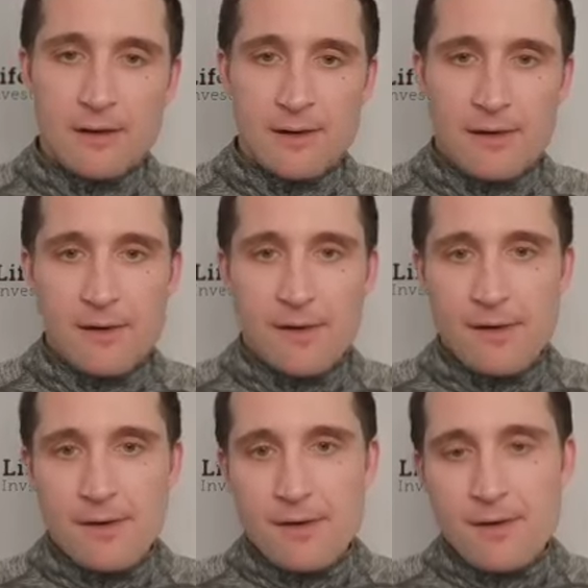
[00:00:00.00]

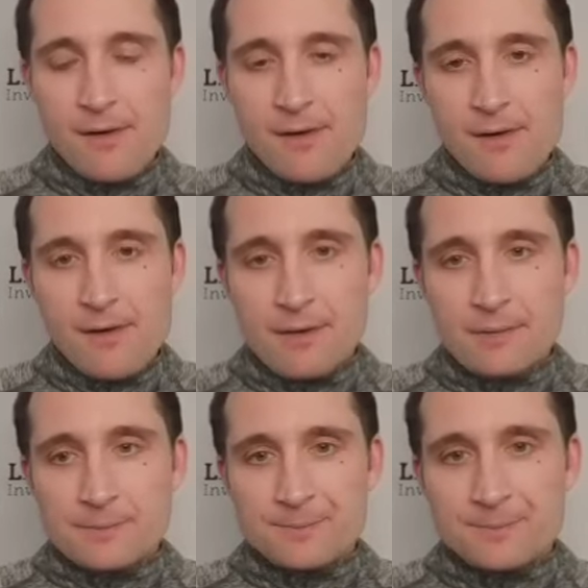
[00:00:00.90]

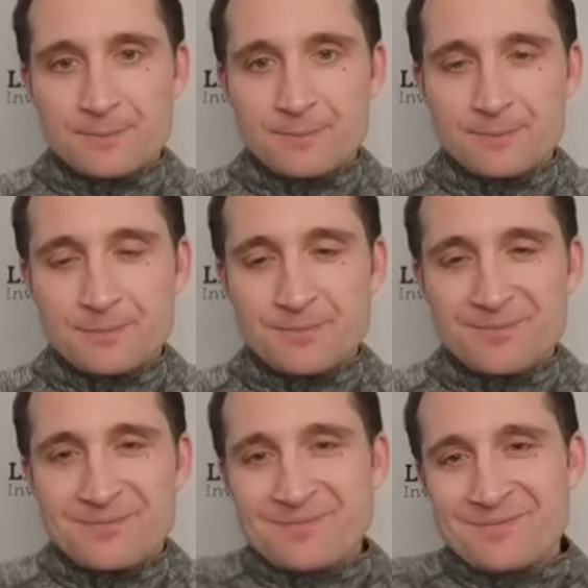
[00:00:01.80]

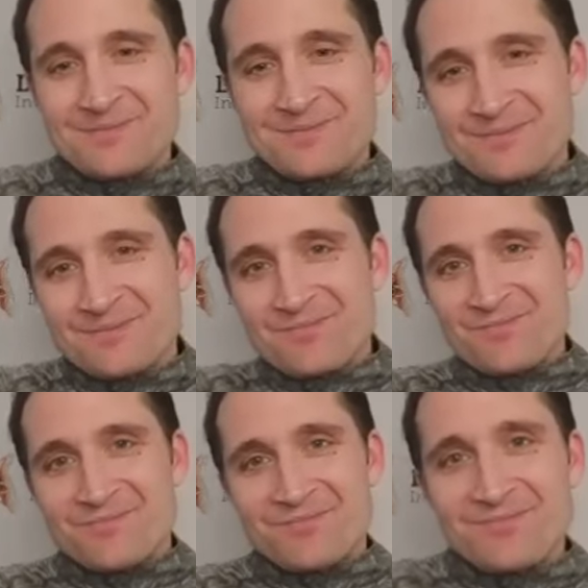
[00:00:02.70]

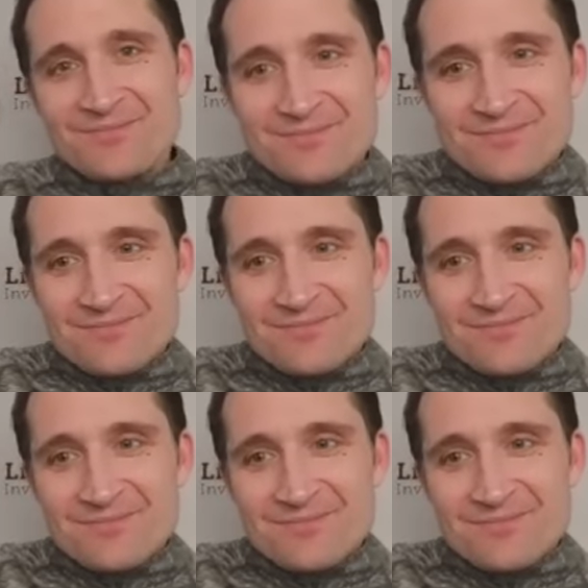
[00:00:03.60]
This person isn't speaking.